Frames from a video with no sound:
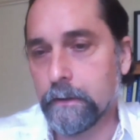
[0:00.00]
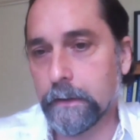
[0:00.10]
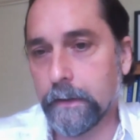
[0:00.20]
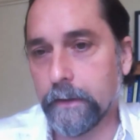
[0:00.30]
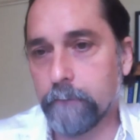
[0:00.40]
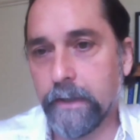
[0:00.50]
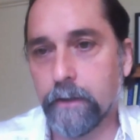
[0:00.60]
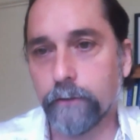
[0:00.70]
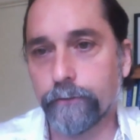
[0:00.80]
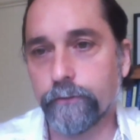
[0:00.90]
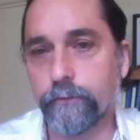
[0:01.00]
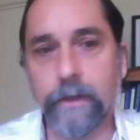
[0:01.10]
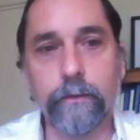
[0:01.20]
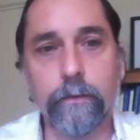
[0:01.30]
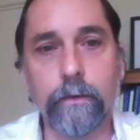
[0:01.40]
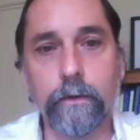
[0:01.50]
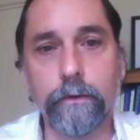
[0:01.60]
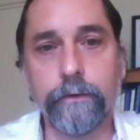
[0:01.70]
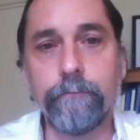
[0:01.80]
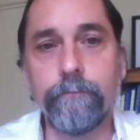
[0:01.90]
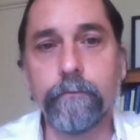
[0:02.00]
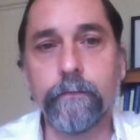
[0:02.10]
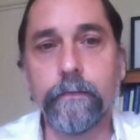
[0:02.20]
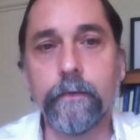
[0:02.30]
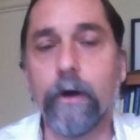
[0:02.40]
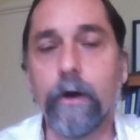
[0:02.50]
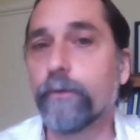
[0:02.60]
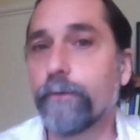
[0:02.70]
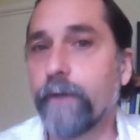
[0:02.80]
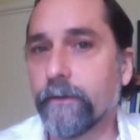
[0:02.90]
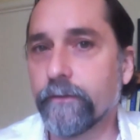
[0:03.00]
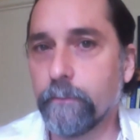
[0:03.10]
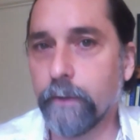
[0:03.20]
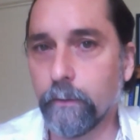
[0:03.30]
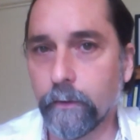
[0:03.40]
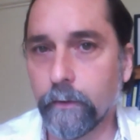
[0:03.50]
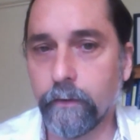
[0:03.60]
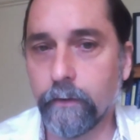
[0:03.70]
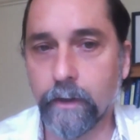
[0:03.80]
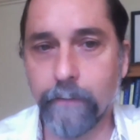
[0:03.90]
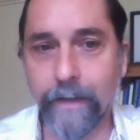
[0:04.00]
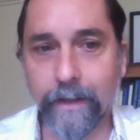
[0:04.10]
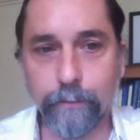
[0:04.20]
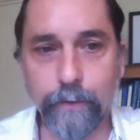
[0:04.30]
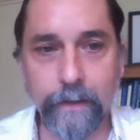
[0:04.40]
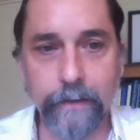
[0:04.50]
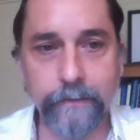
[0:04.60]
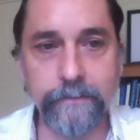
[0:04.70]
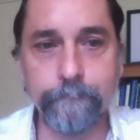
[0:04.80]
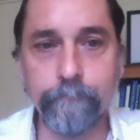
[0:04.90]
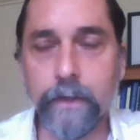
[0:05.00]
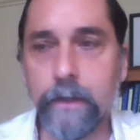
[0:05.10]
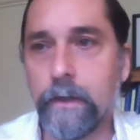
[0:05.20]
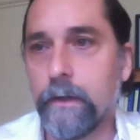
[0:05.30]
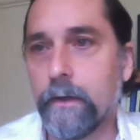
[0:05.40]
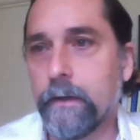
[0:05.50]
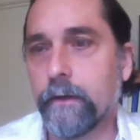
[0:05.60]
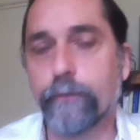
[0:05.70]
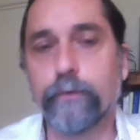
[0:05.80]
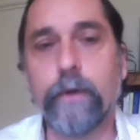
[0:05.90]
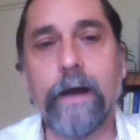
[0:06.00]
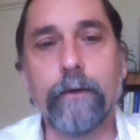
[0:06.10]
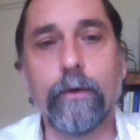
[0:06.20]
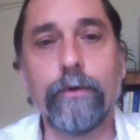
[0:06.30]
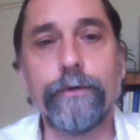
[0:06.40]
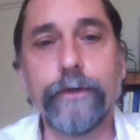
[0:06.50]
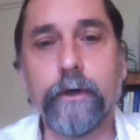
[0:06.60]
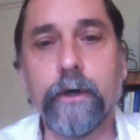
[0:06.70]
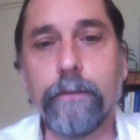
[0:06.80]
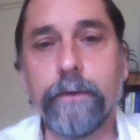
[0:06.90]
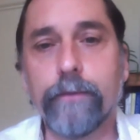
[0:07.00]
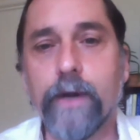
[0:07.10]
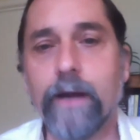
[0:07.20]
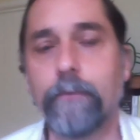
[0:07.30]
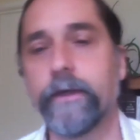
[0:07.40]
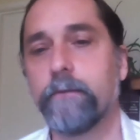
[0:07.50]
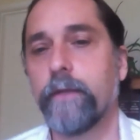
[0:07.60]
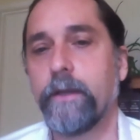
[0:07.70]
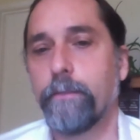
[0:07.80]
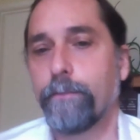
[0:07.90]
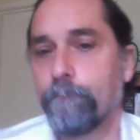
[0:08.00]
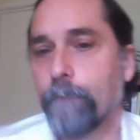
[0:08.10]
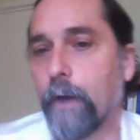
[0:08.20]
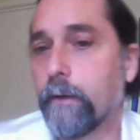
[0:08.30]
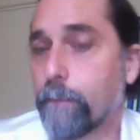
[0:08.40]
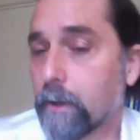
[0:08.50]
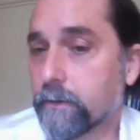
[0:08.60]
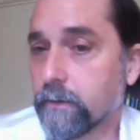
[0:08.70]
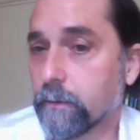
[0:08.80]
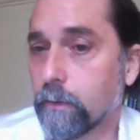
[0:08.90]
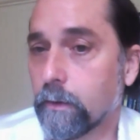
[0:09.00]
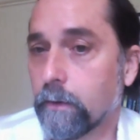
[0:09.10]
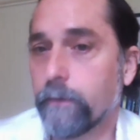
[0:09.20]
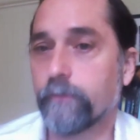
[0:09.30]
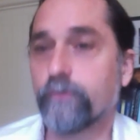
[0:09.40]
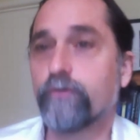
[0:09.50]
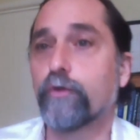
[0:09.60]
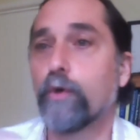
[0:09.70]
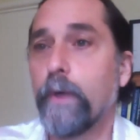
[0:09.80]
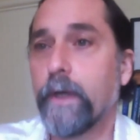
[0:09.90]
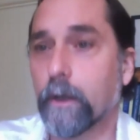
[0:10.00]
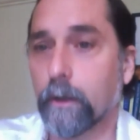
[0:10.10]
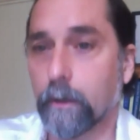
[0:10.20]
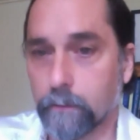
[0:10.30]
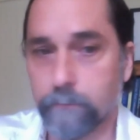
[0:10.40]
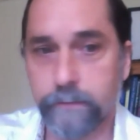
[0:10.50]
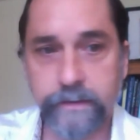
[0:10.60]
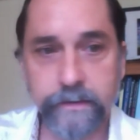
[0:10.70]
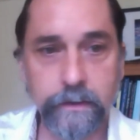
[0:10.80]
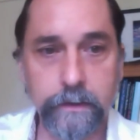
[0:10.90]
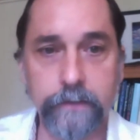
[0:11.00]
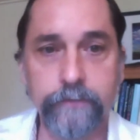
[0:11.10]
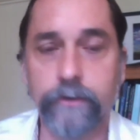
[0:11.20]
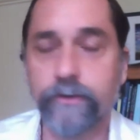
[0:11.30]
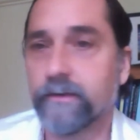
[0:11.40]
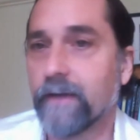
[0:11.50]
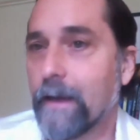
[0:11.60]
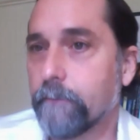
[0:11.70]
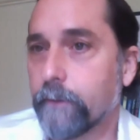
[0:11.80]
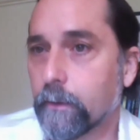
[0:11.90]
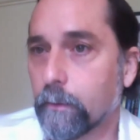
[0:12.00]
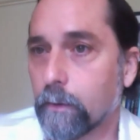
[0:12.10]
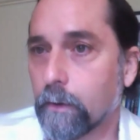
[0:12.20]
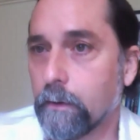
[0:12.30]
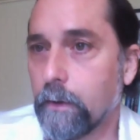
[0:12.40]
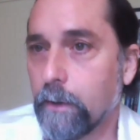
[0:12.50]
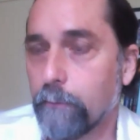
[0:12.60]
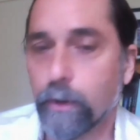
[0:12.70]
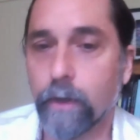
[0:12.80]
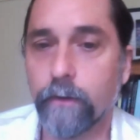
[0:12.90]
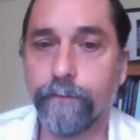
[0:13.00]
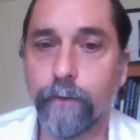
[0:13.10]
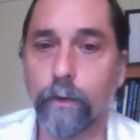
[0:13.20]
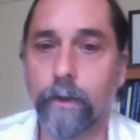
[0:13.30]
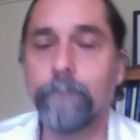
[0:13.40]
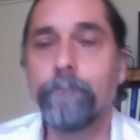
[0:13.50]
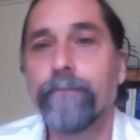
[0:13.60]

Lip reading: in many cultures around the world also tends to be with aromatic plants. Throughout old Europe, and probably in many other parts of the world, strewing herbs such as lavender were put on the floor.